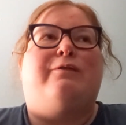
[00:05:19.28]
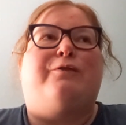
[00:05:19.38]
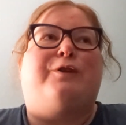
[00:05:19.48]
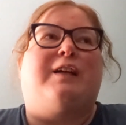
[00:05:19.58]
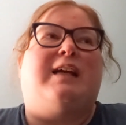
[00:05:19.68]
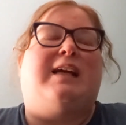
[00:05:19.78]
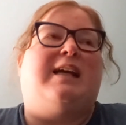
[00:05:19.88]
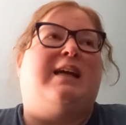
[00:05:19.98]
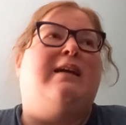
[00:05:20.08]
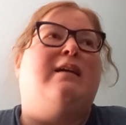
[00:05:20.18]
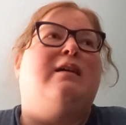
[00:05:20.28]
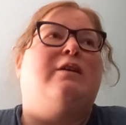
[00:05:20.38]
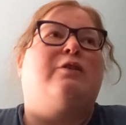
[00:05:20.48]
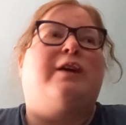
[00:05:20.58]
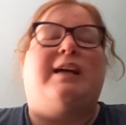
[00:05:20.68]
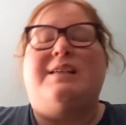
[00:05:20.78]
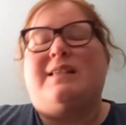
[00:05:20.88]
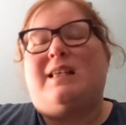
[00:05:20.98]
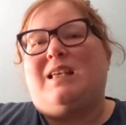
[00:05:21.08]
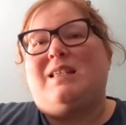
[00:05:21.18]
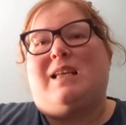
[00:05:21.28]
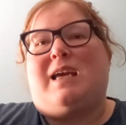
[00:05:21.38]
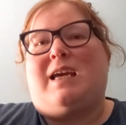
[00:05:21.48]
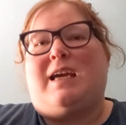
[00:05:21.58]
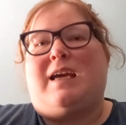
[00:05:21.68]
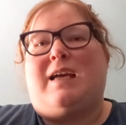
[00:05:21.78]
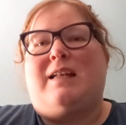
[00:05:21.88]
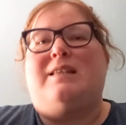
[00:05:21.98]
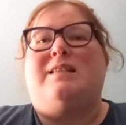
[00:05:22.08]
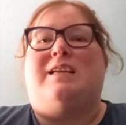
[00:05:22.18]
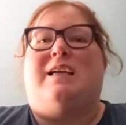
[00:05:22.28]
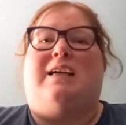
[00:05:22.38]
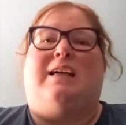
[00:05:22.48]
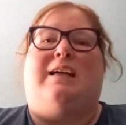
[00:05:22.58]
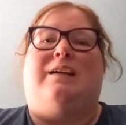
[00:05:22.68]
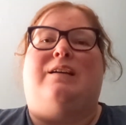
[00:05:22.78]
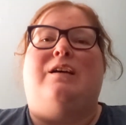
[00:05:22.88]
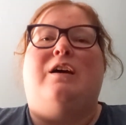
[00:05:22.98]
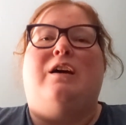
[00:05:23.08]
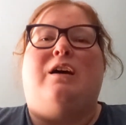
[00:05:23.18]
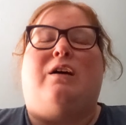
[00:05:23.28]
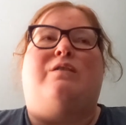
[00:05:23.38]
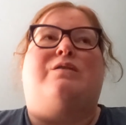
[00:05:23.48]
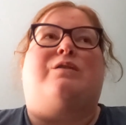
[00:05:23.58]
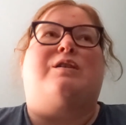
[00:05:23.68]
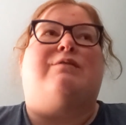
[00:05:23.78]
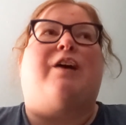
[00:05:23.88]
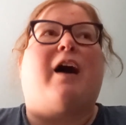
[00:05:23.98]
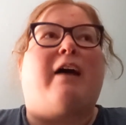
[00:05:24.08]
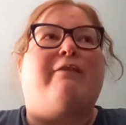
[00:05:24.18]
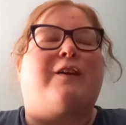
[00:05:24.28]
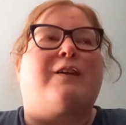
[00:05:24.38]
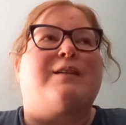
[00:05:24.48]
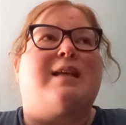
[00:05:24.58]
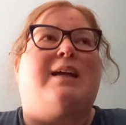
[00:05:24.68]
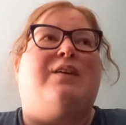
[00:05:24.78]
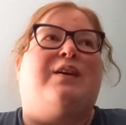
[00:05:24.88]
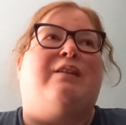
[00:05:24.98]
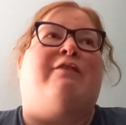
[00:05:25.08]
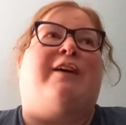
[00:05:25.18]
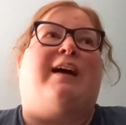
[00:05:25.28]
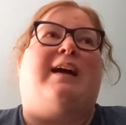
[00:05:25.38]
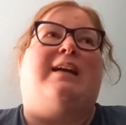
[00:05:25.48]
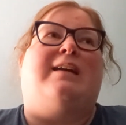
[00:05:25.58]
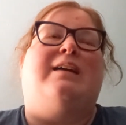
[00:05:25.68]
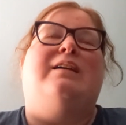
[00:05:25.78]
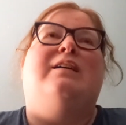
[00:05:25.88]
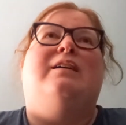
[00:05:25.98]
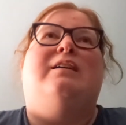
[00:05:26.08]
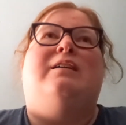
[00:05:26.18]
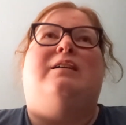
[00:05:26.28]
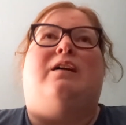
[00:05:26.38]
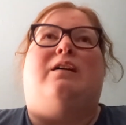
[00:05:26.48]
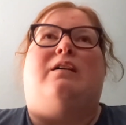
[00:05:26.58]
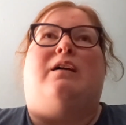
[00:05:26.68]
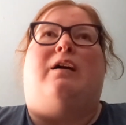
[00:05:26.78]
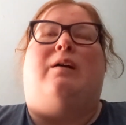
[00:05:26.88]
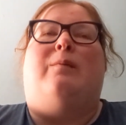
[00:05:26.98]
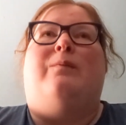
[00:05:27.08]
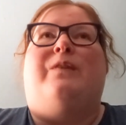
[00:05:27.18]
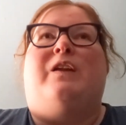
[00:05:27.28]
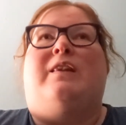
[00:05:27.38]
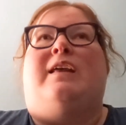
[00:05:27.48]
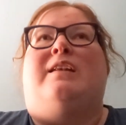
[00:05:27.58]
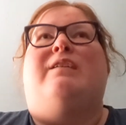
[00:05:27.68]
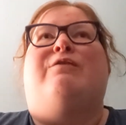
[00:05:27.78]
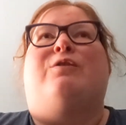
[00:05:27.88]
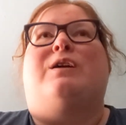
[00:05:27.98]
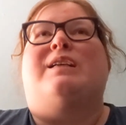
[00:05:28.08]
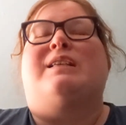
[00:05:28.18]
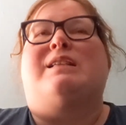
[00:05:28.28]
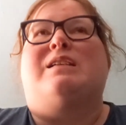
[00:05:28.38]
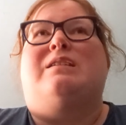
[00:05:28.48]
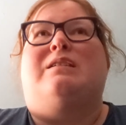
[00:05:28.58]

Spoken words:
free Craigslist ads and all sorts of offers that you can find. And then, of course,